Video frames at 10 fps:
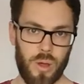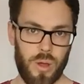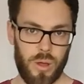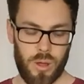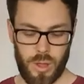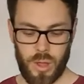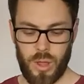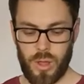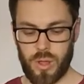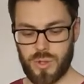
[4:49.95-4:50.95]

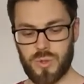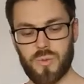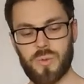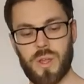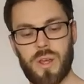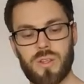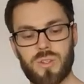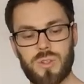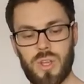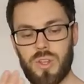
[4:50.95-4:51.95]
at all there.
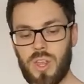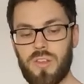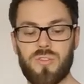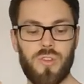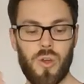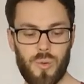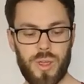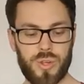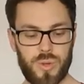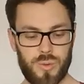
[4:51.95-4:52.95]
There's no
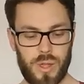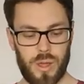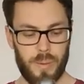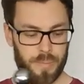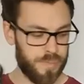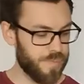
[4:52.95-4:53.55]
issue there.